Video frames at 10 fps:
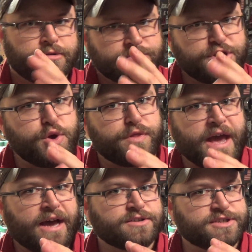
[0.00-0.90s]

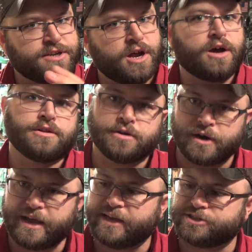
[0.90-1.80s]
$2,000
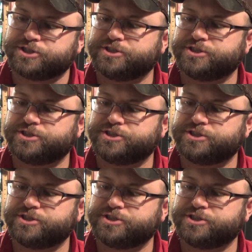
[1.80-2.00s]
ish,